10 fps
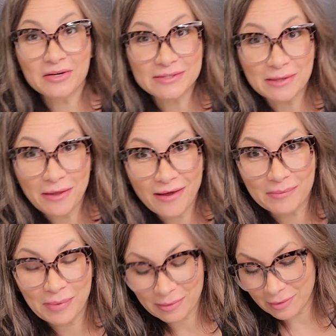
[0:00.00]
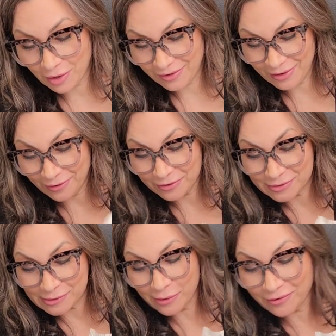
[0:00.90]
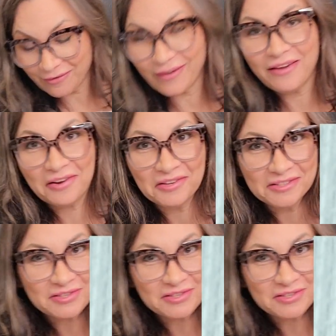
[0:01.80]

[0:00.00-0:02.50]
a lot of pigment on here, so I gotta try